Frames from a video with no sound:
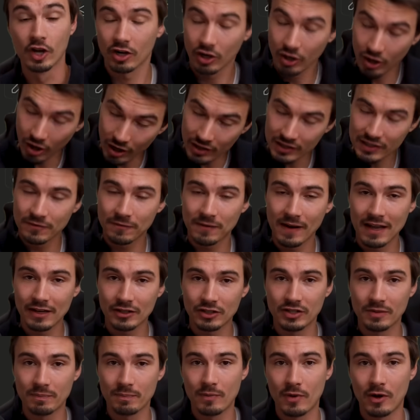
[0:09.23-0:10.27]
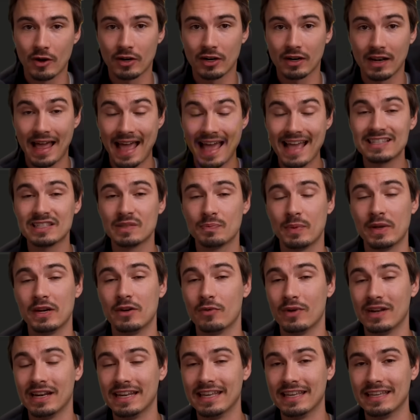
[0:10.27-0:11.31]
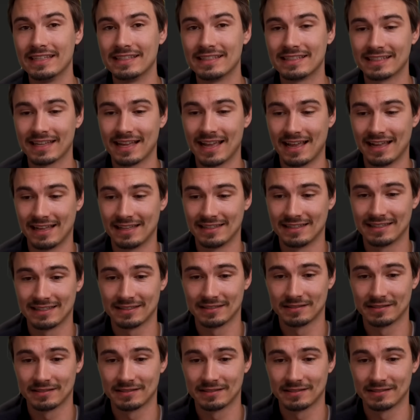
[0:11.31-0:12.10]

Claude's flagship model has been released and